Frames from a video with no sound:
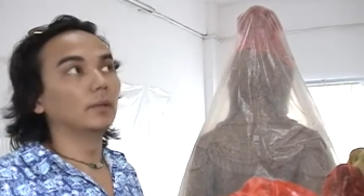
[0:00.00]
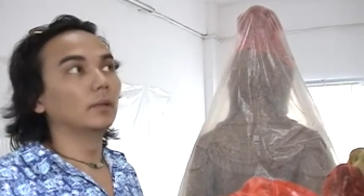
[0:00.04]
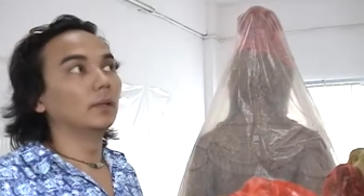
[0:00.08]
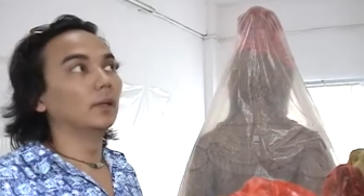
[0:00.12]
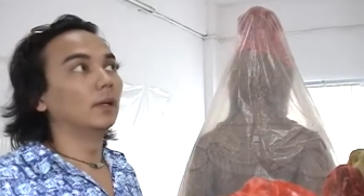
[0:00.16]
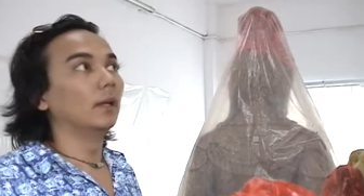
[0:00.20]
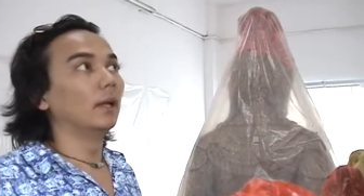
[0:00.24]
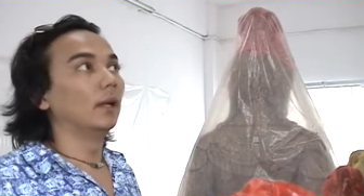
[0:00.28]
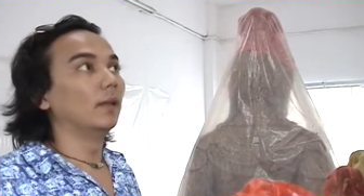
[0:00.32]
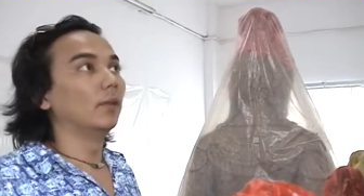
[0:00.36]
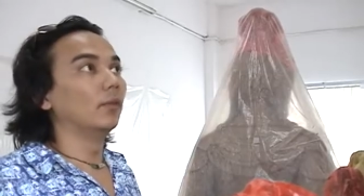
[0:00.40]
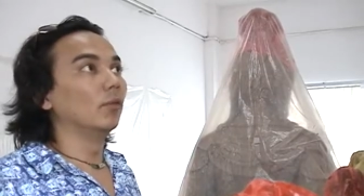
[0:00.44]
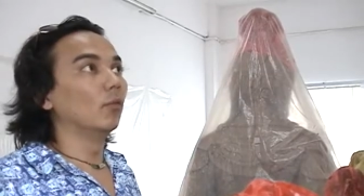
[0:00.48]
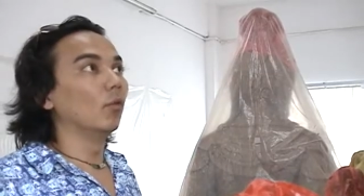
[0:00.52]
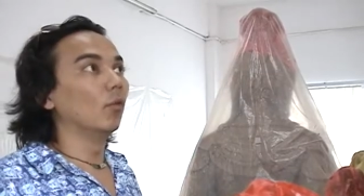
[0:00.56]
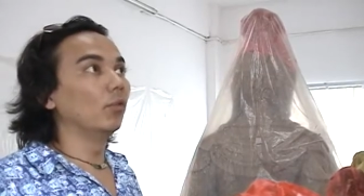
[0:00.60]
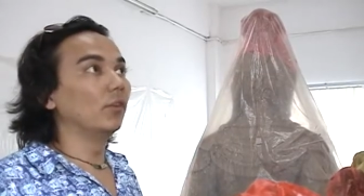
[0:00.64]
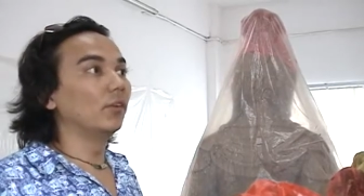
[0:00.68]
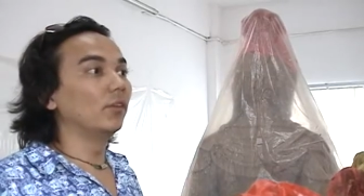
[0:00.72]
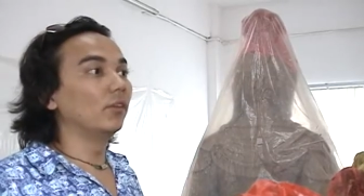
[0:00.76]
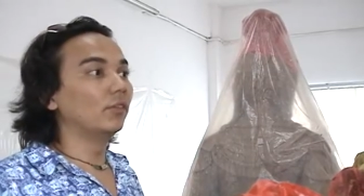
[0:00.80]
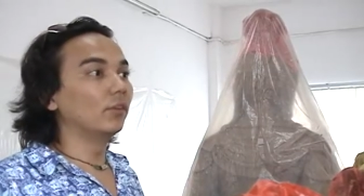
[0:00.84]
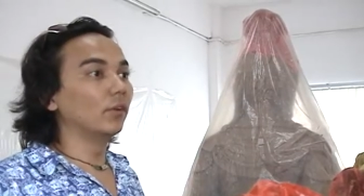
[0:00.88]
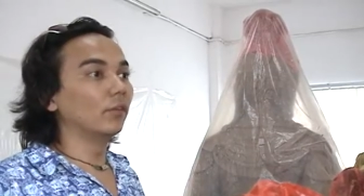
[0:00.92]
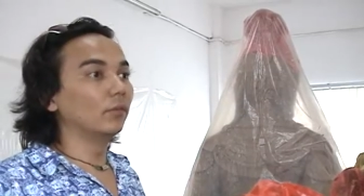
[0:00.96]
And all
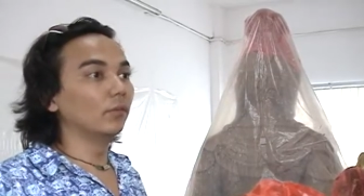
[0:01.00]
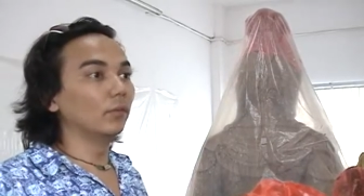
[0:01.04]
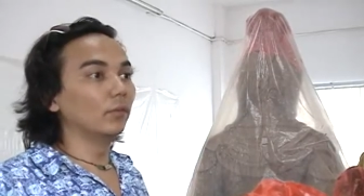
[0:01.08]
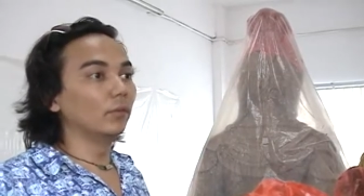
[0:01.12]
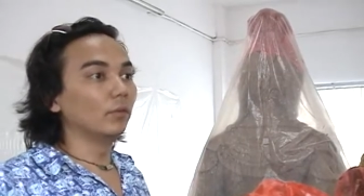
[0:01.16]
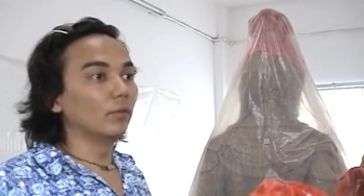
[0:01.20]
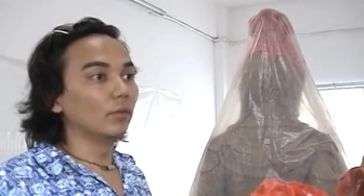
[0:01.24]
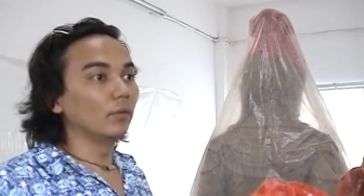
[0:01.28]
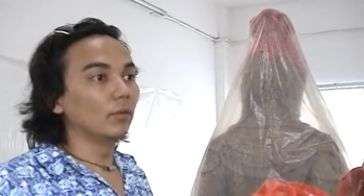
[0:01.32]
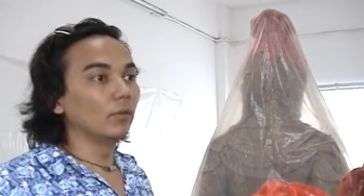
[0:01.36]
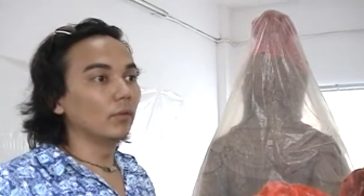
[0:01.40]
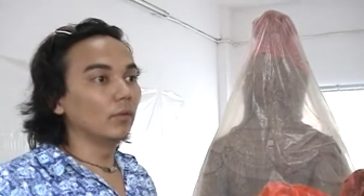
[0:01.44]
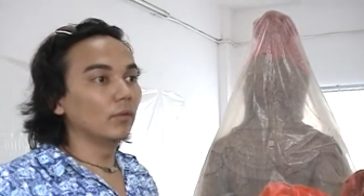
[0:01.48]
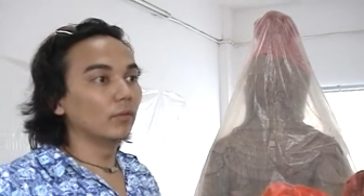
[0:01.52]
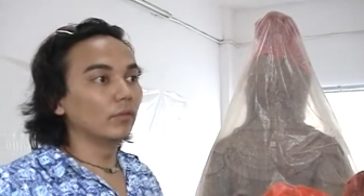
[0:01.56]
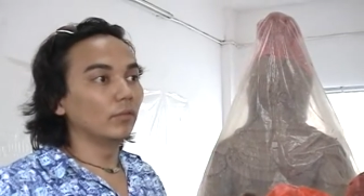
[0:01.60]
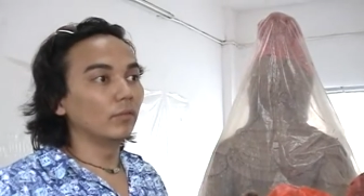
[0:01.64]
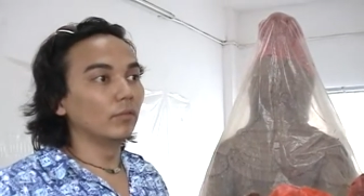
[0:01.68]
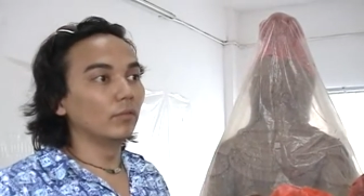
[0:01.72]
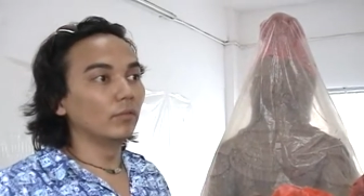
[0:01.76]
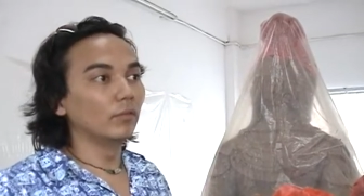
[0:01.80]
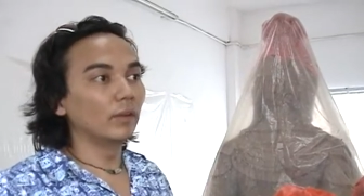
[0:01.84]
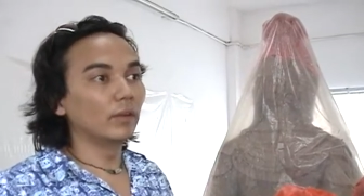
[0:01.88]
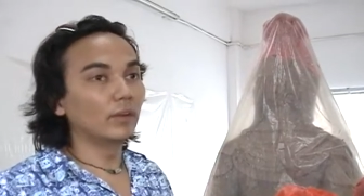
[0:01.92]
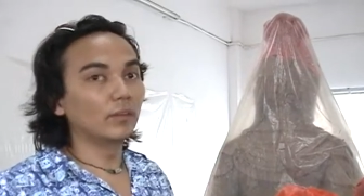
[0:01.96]
these different sort
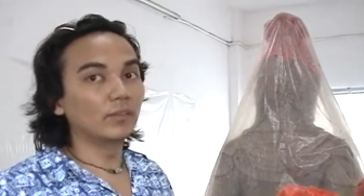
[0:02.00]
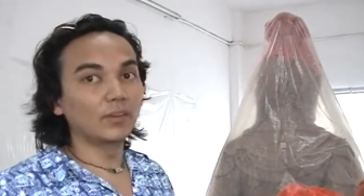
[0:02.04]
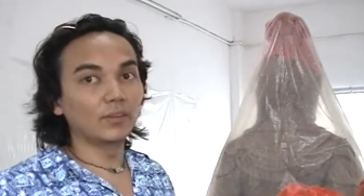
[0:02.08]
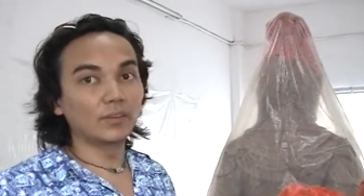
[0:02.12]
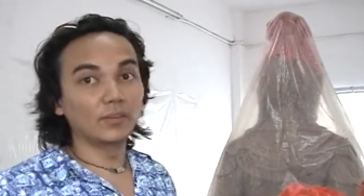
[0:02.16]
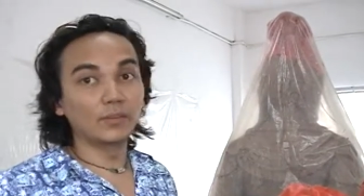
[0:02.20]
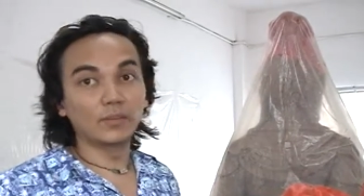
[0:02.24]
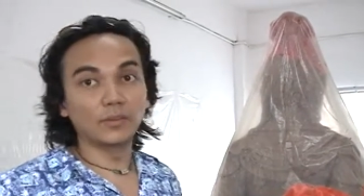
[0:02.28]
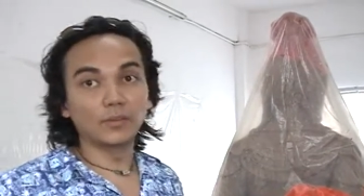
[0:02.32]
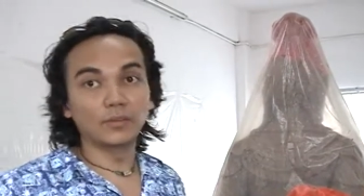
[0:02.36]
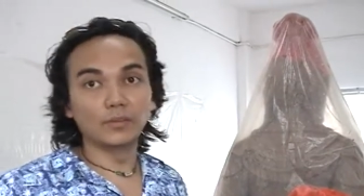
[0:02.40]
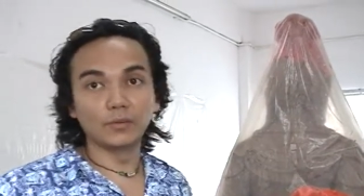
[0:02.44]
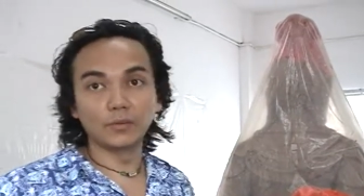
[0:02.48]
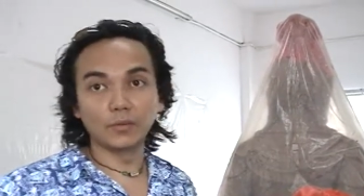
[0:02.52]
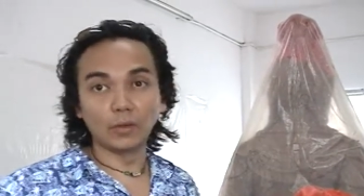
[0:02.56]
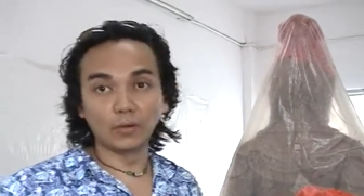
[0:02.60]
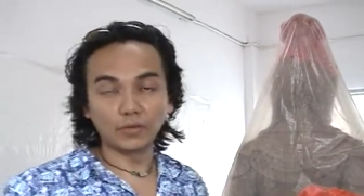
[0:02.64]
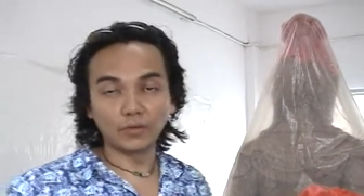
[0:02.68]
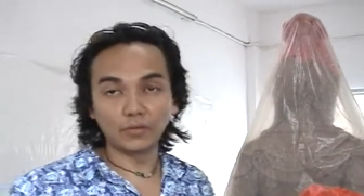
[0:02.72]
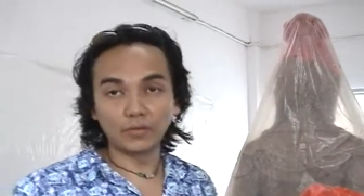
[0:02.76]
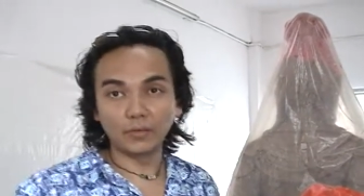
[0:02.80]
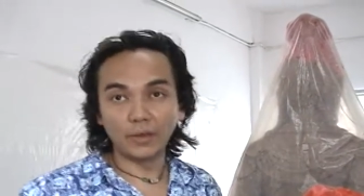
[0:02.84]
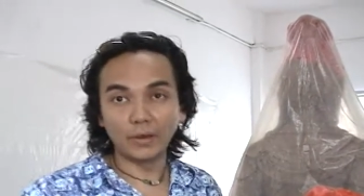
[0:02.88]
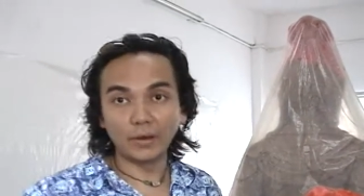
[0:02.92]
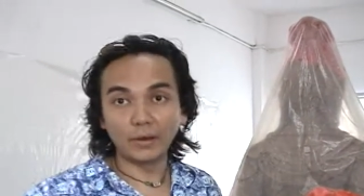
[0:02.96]
of existences, not
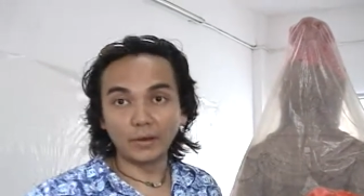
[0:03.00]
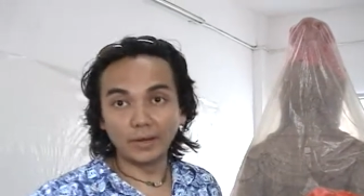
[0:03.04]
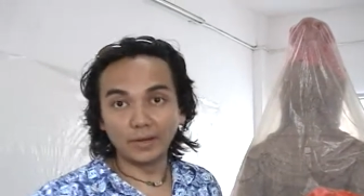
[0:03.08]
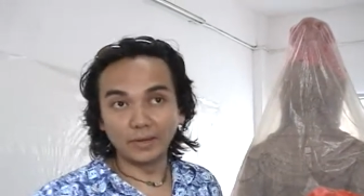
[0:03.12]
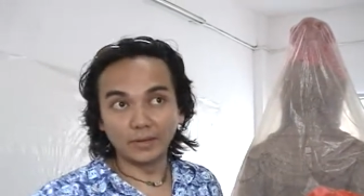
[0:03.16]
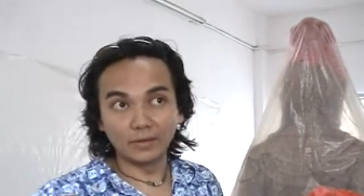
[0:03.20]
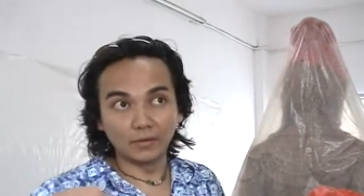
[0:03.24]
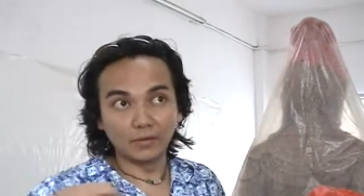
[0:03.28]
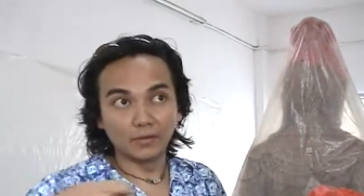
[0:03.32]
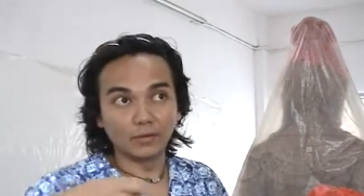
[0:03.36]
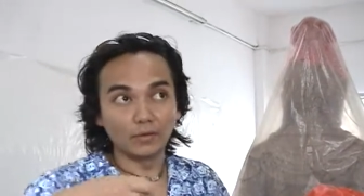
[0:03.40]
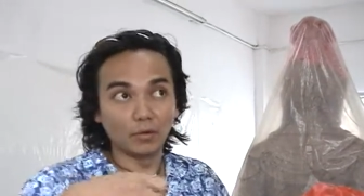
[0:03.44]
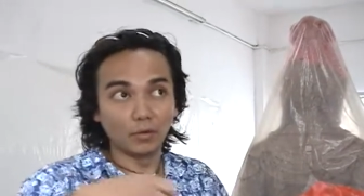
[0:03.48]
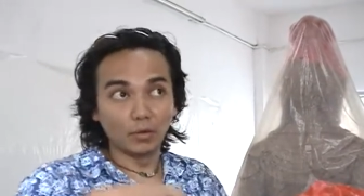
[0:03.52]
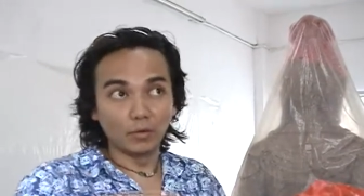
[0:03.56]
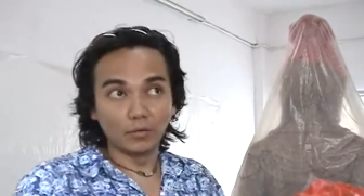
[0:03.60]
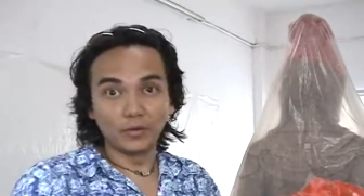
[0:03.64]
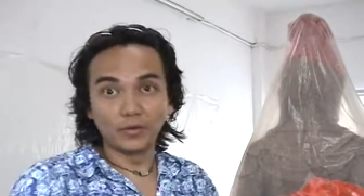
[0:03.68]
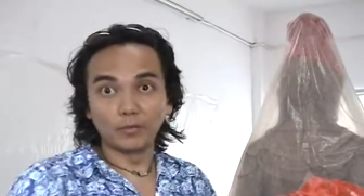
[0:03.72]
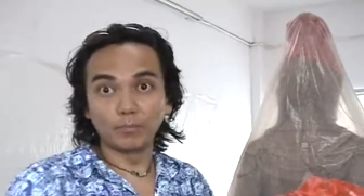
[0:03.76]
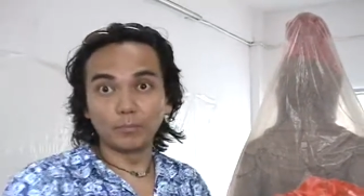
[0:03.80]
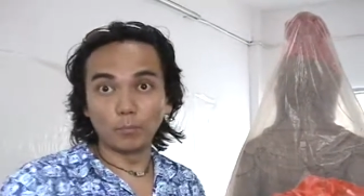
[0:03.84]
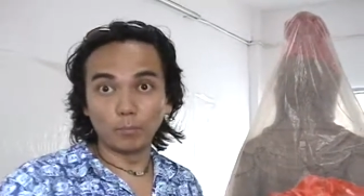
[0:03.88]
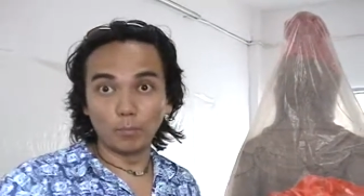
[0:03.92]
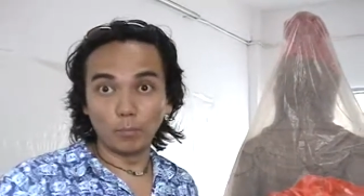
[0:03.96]
just like in on this